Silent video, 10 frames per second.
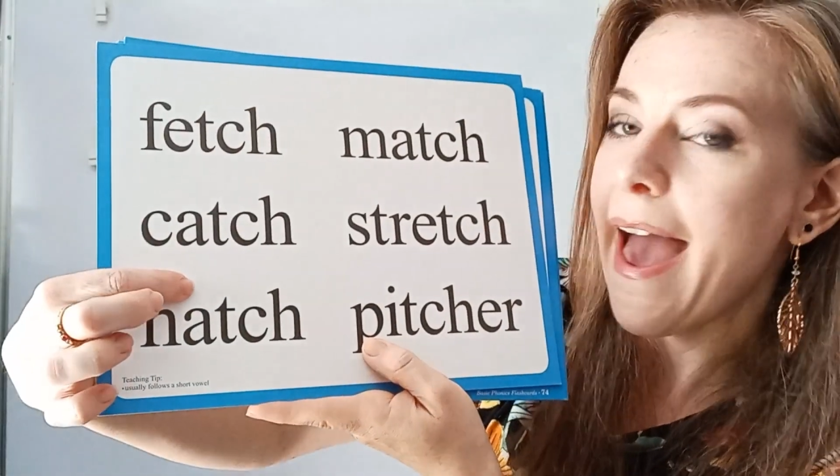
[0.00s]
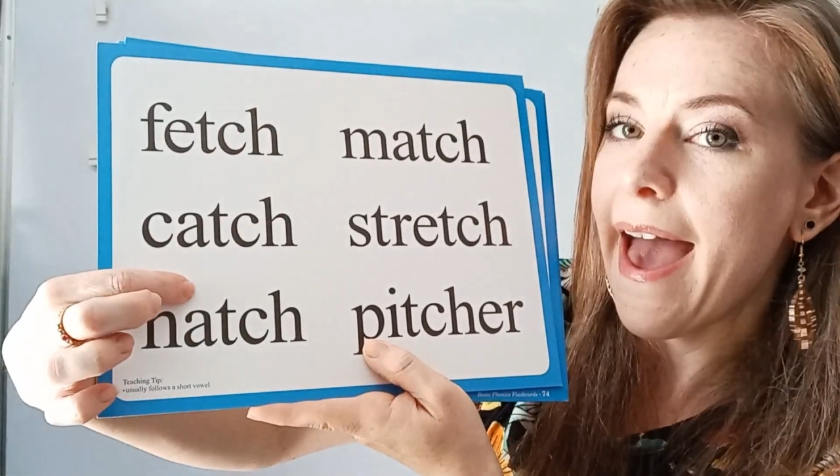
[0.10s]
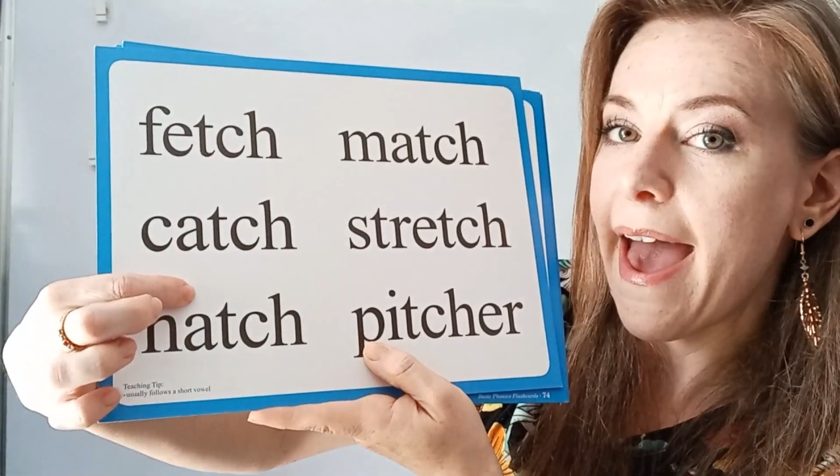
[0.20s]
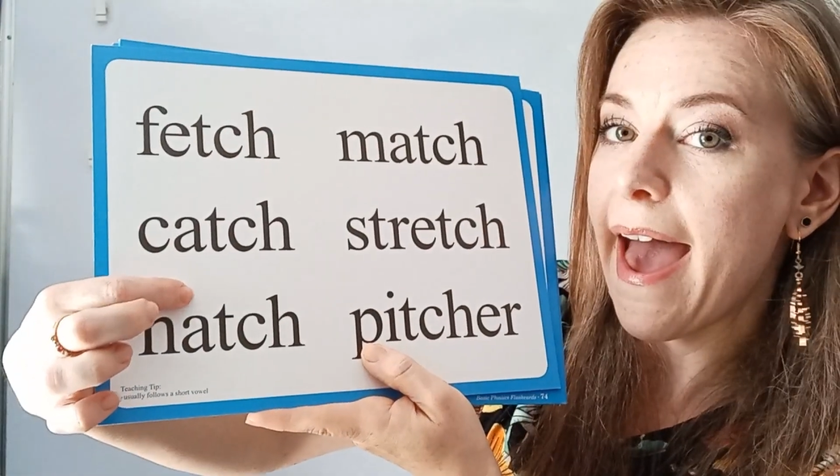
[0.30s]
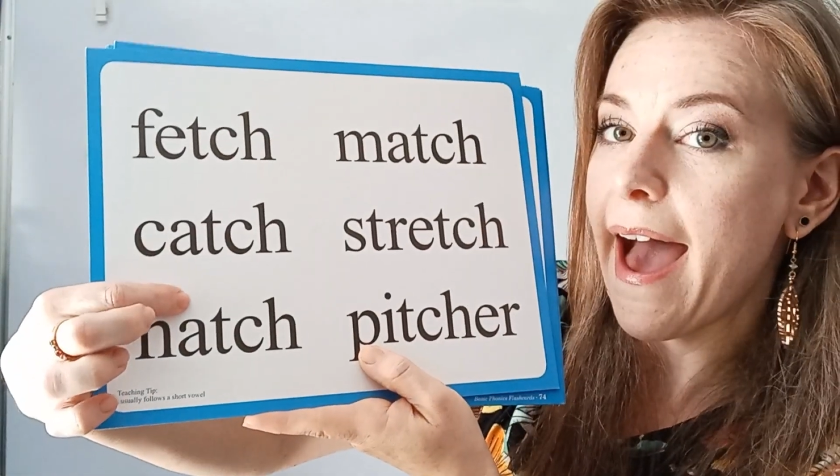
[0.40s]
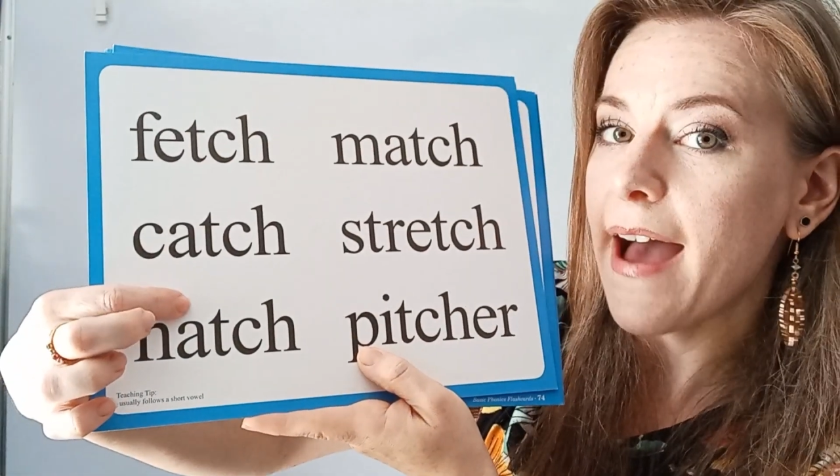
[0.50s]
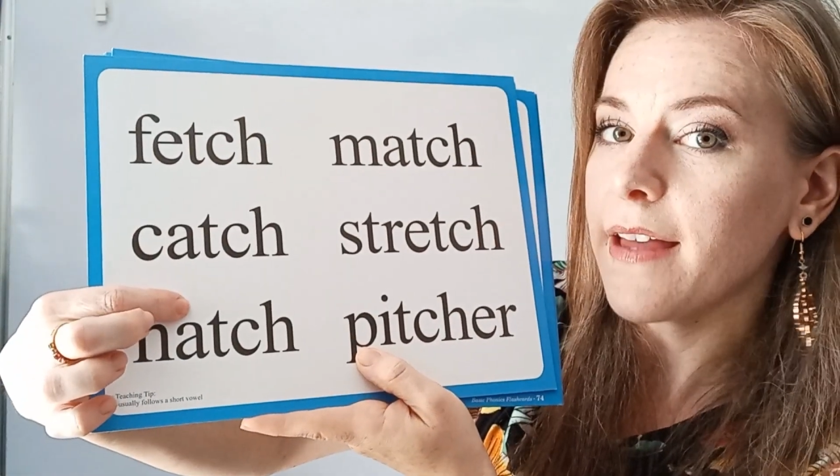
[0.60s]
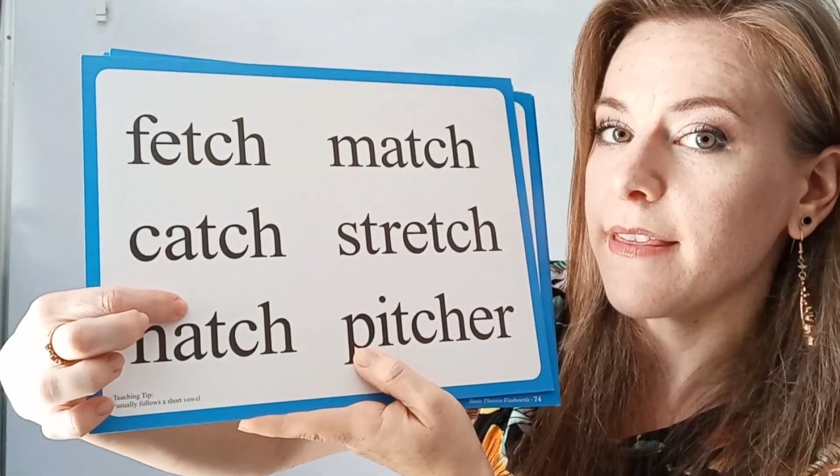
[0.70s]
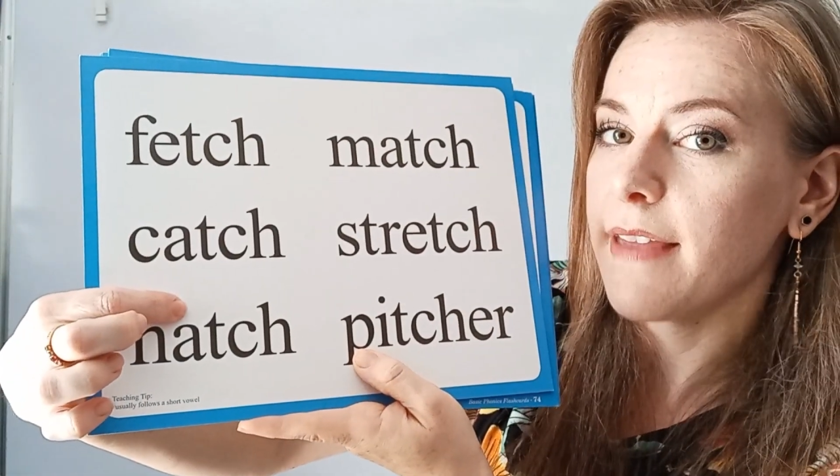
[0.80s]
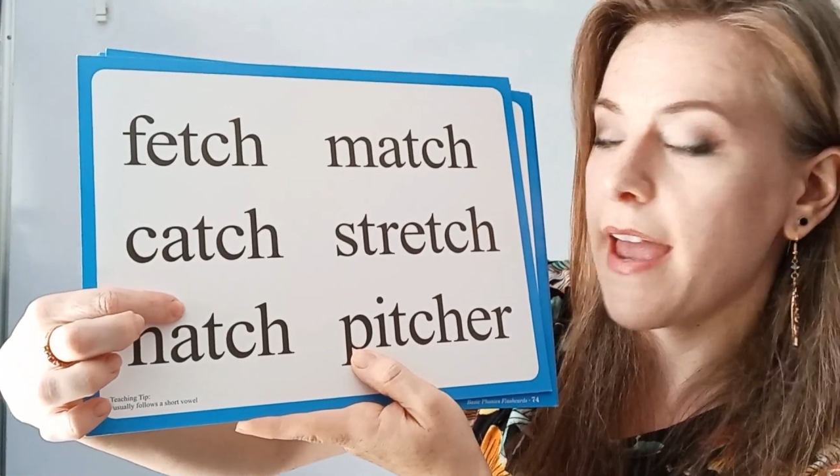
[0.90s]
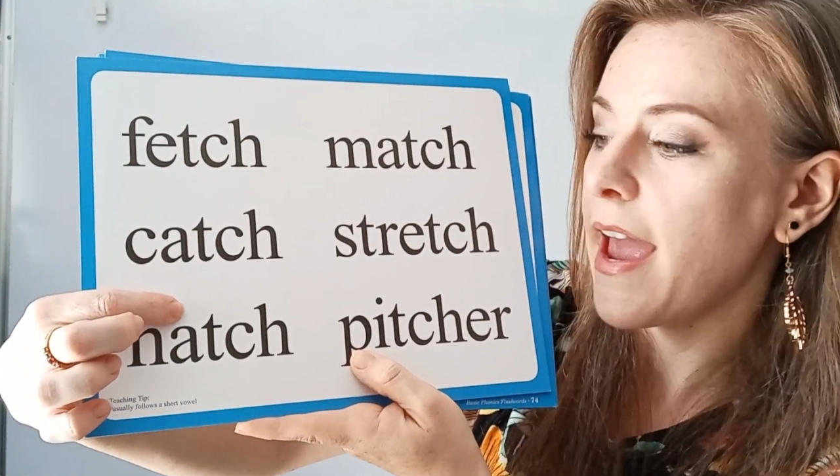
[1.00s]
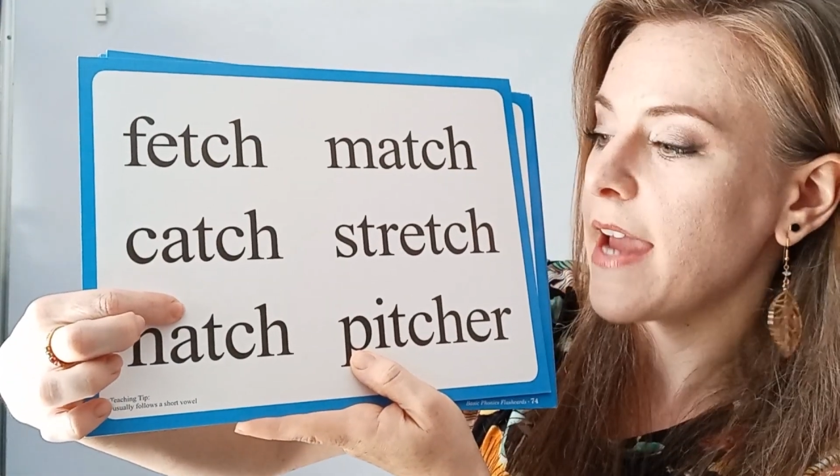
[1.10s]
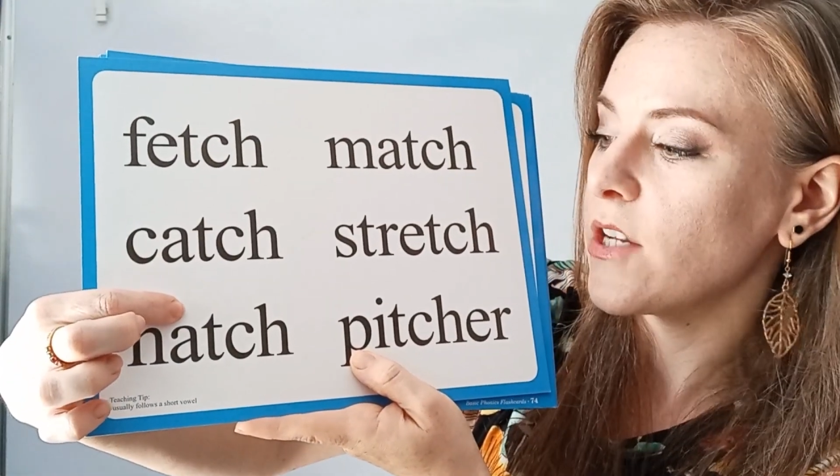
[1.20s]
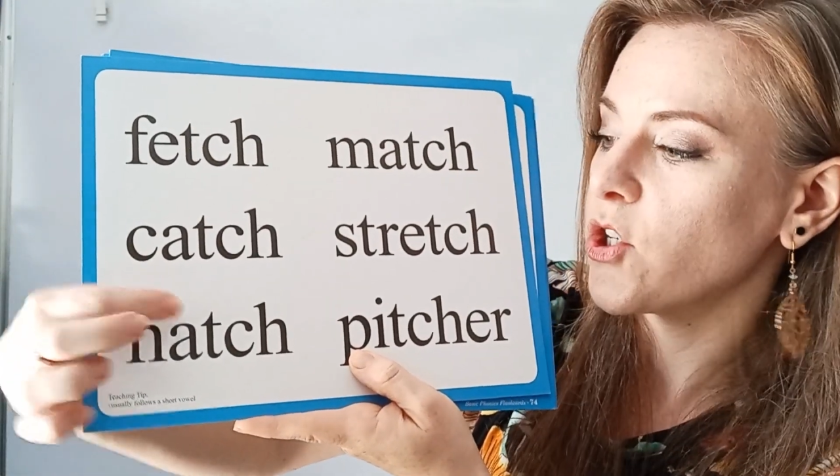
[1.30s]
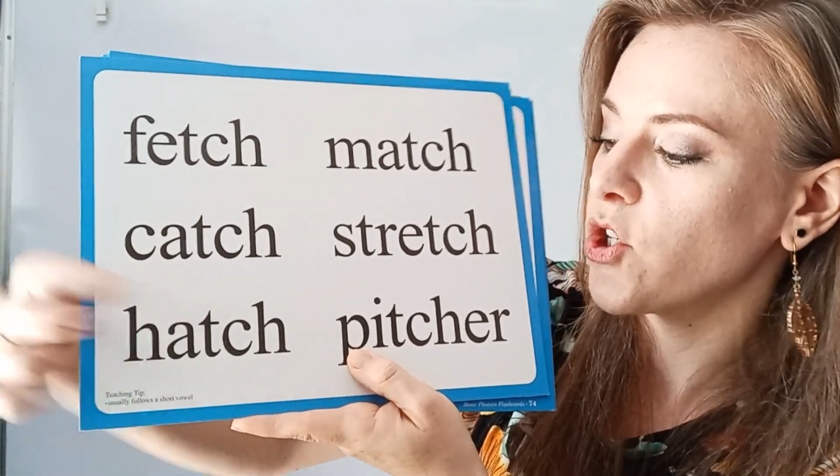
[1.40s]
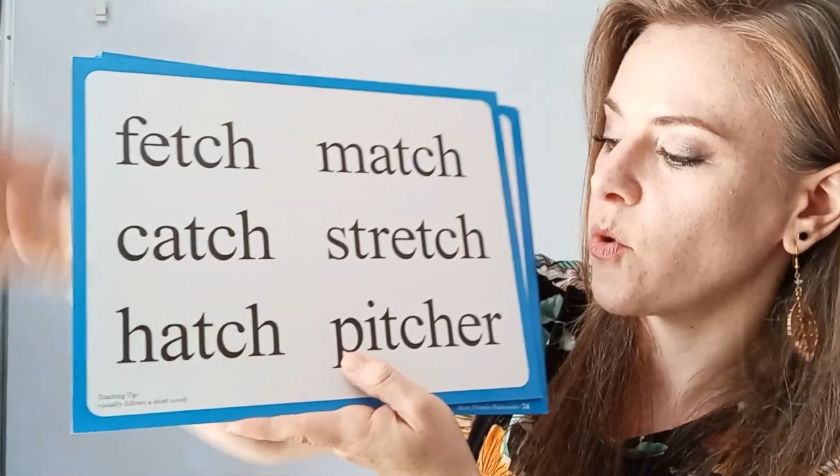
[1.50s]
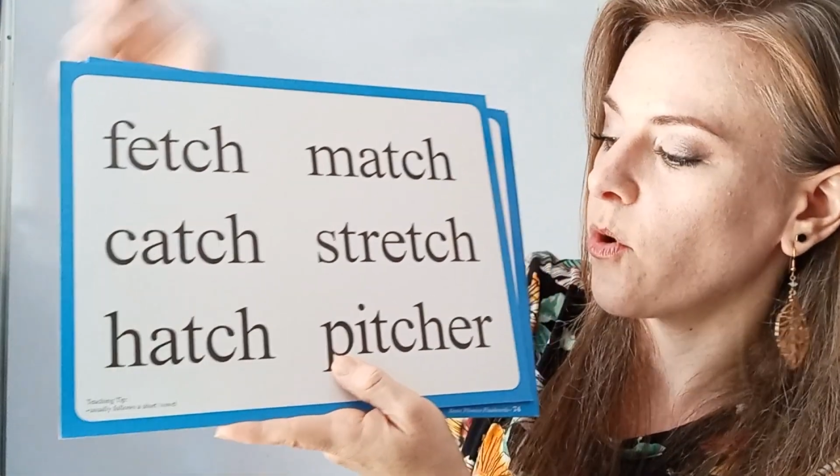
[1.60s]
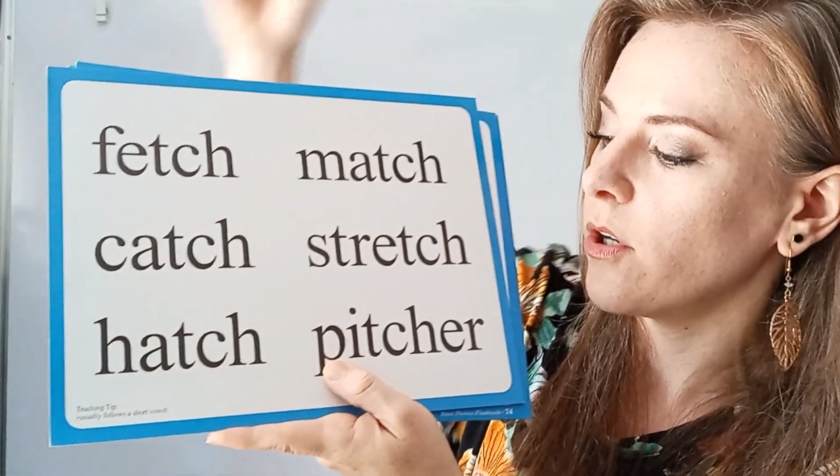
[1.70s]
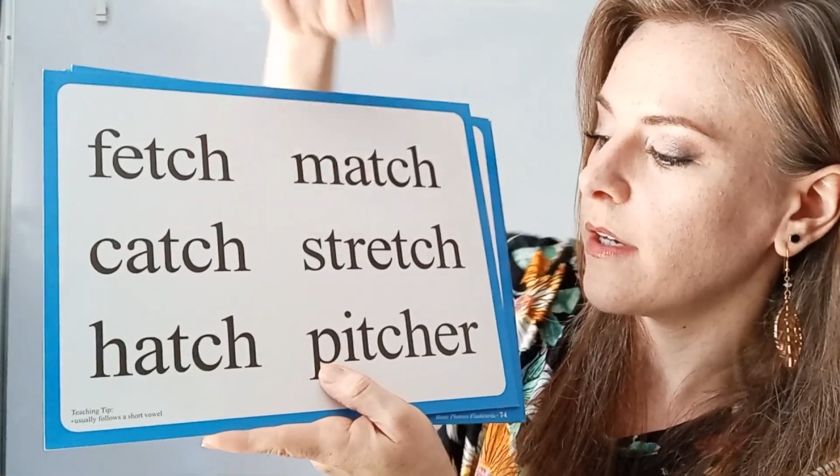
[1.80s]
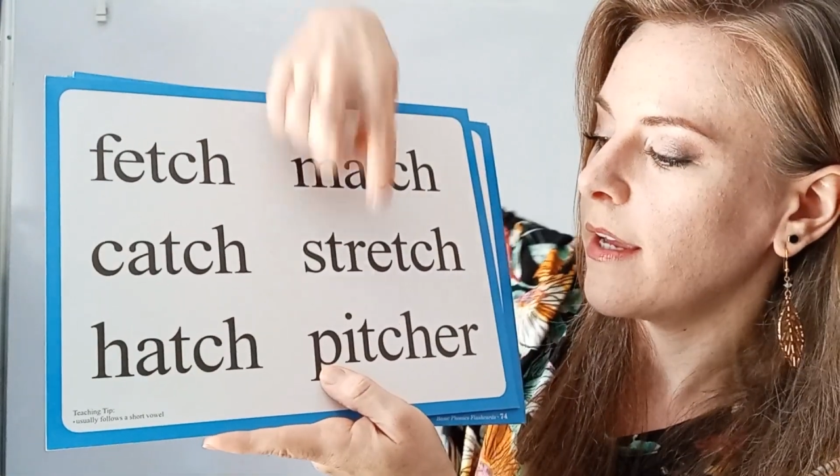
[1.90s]
Ha, the A is
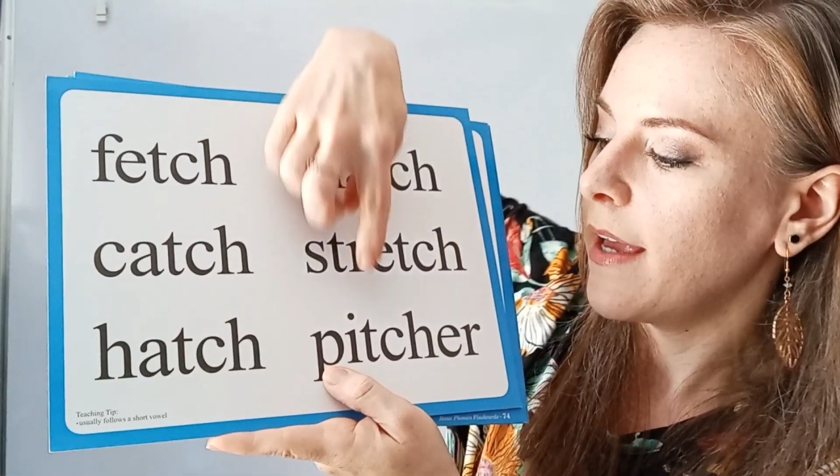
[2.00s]
short.